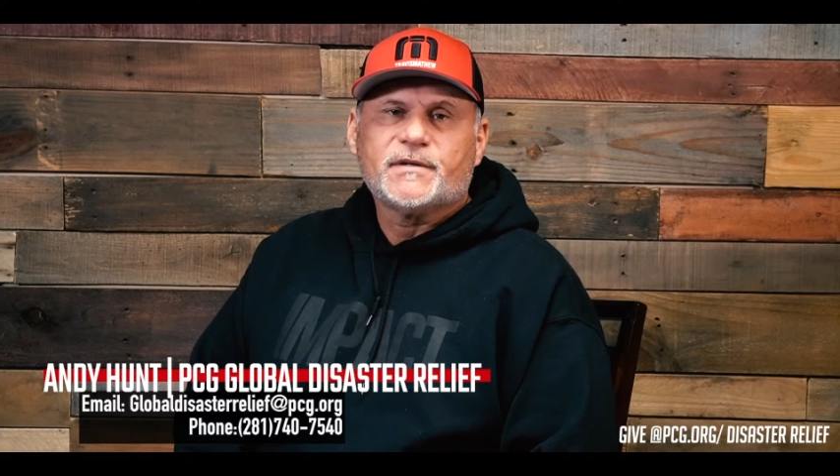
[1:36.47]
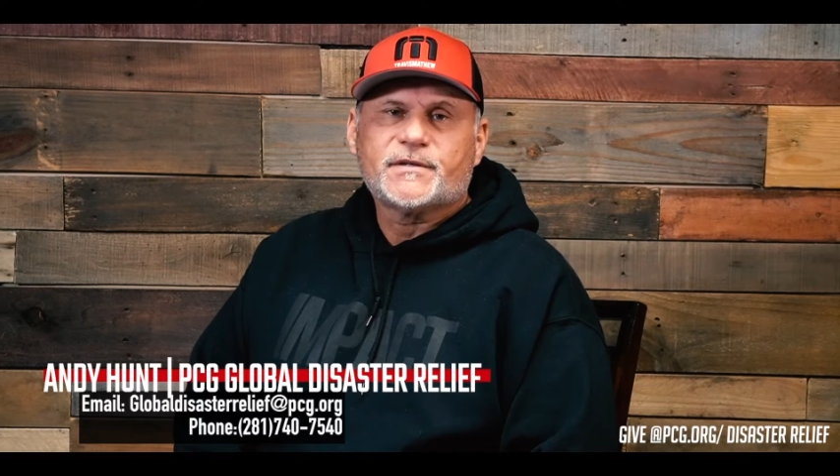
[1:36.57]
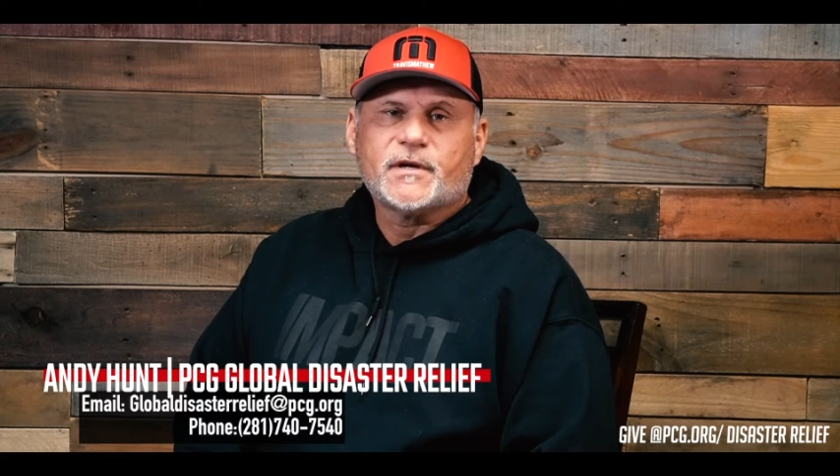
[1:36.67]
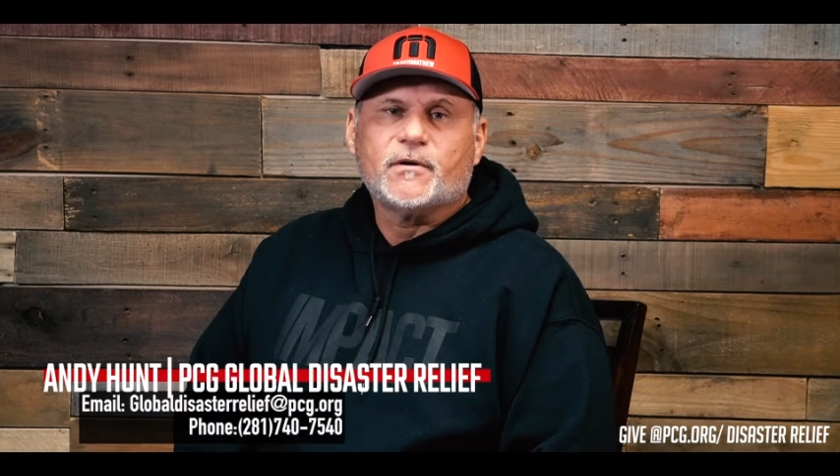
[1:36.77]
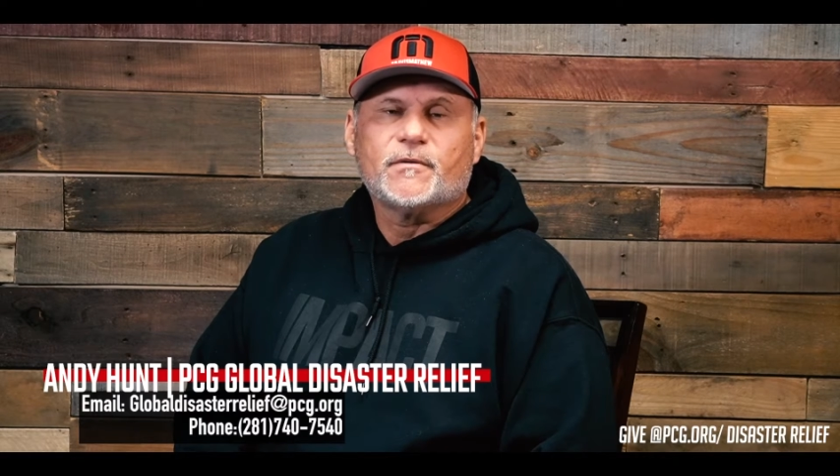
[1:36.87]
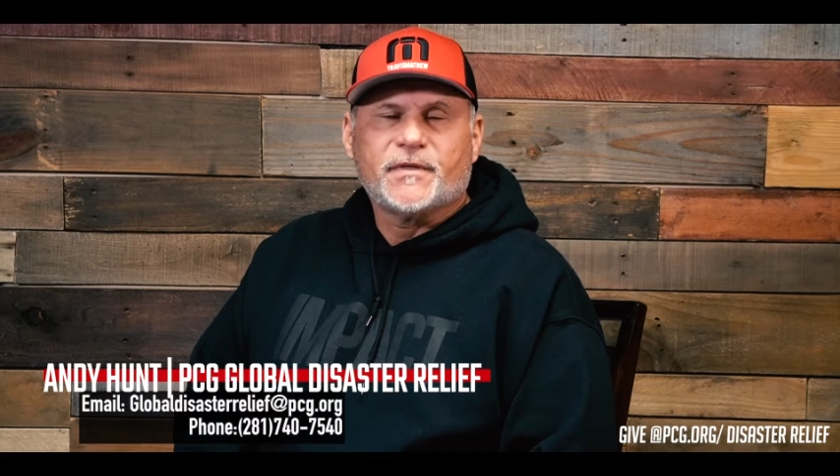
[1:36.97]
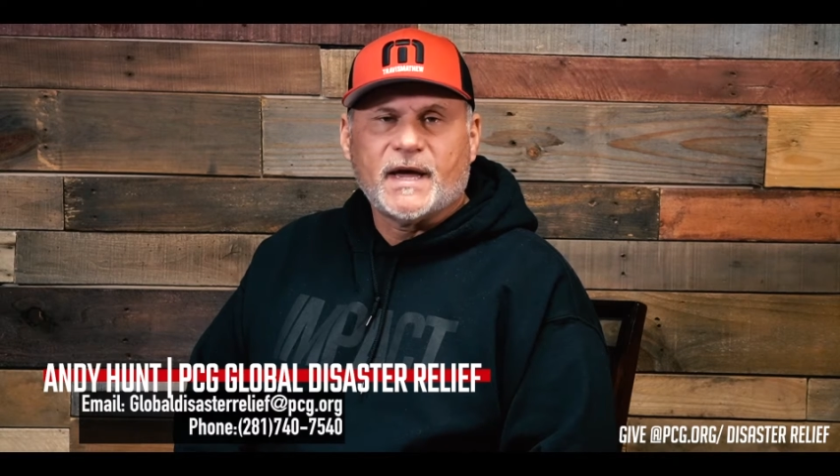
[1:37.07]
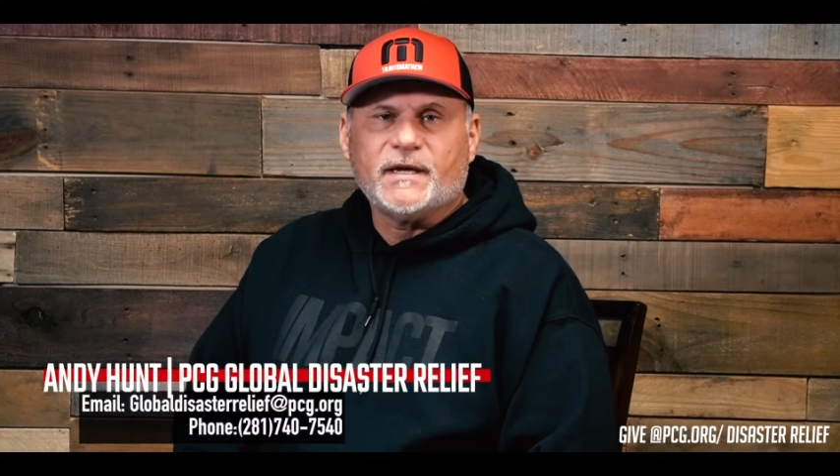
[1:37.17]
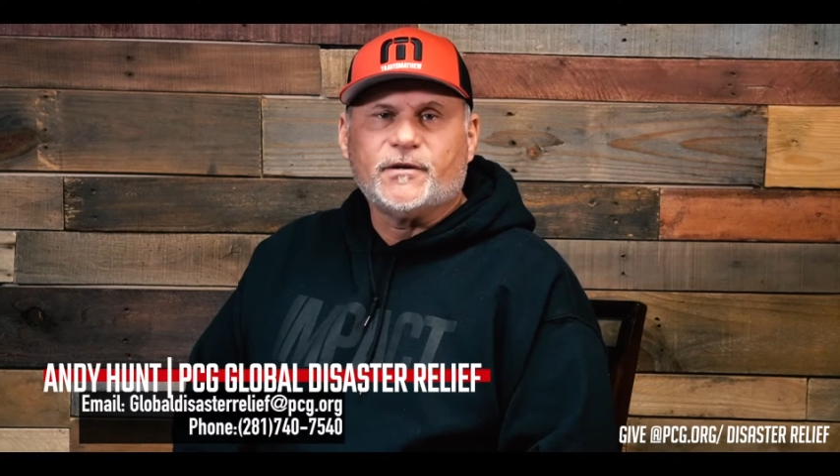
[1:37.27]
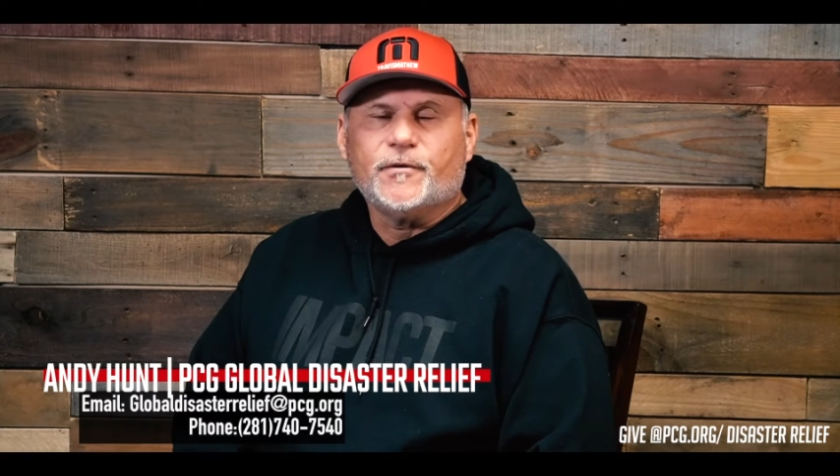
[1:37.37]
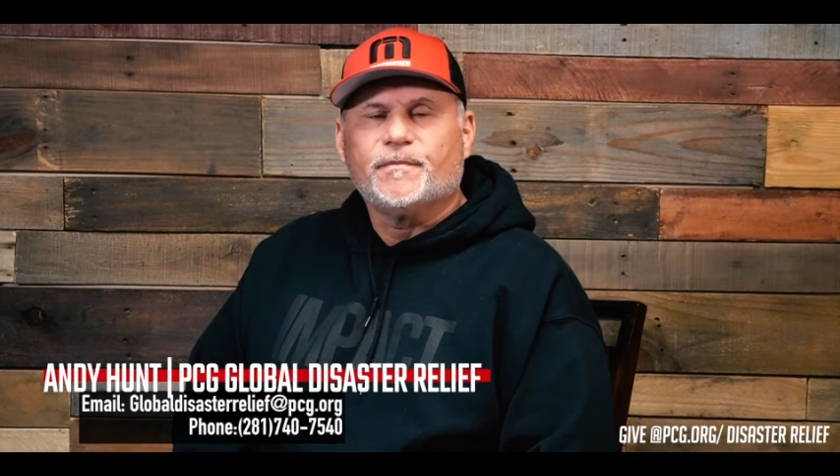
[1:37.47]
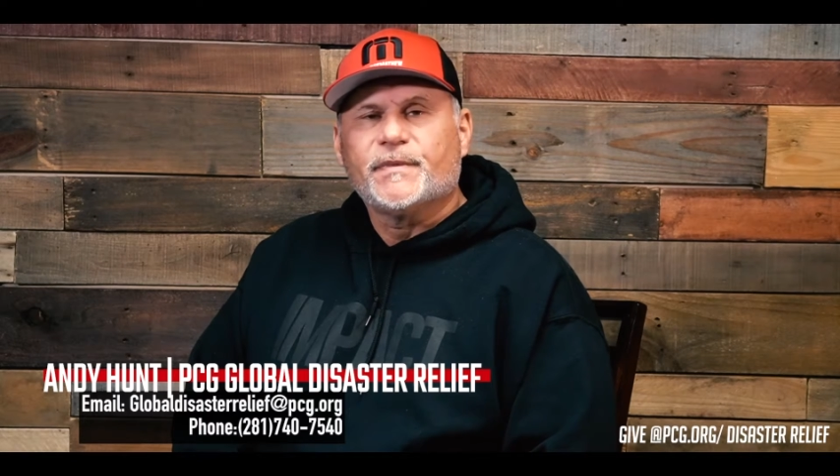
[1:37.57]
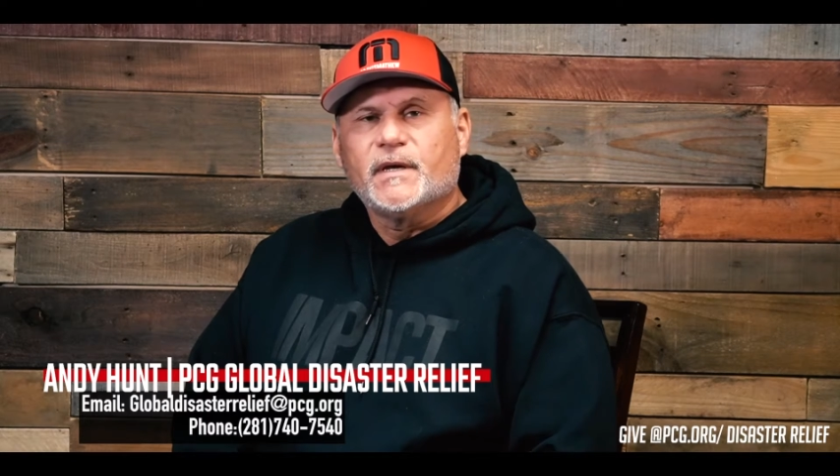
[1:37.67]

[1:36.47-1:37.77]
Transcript: So thank you.